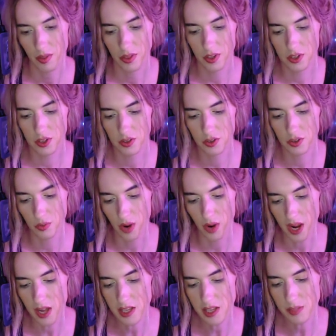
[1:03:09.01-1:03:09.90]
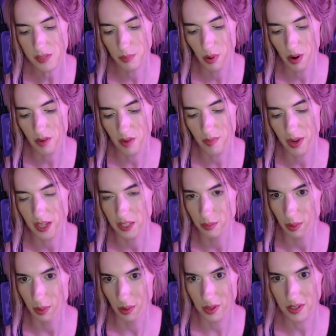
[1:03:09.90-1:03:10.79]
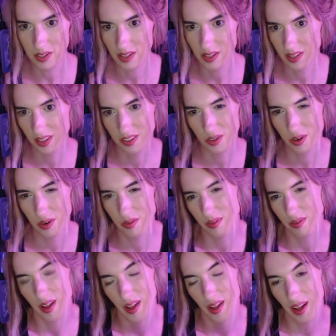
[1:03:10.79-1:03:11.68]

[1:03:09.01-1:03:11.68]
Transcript: the trans part of my experience is sort of